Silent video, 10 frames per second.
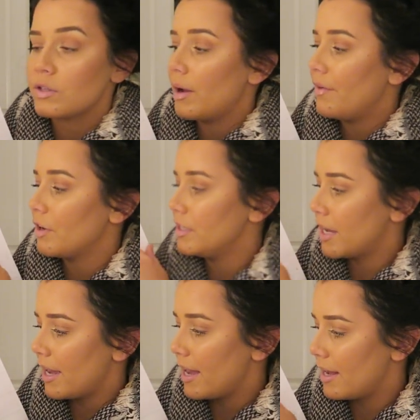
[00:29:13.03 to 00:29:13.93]
So every
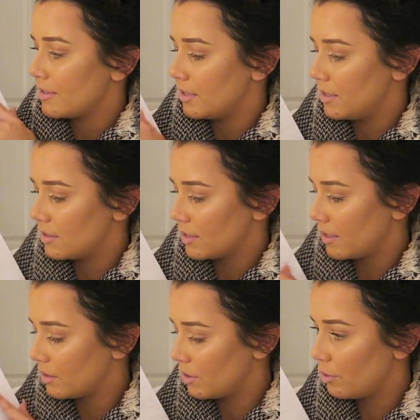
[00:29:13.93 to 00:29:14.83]
day has these
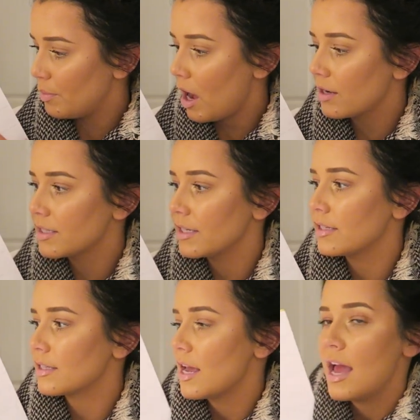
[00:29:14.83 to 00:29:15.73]
like little
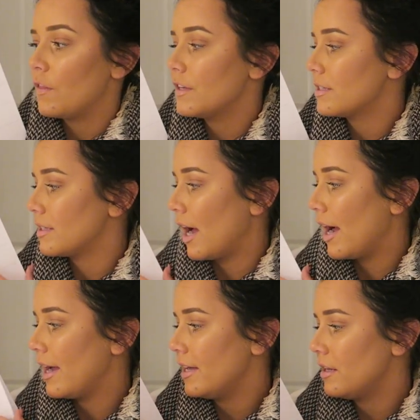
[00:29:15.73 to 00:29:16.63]
boxes on the
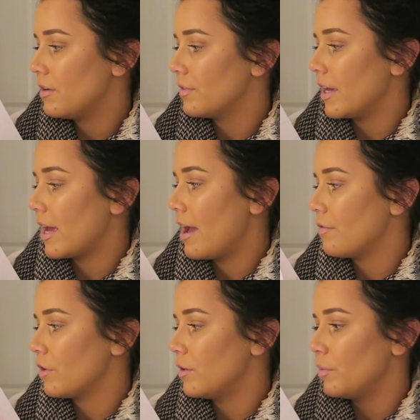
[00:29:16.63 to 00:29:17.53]
side of like
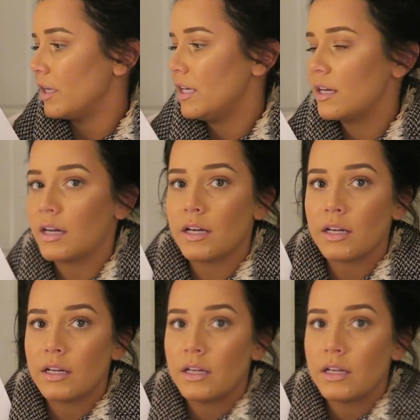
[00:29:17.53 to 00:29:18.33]
every week.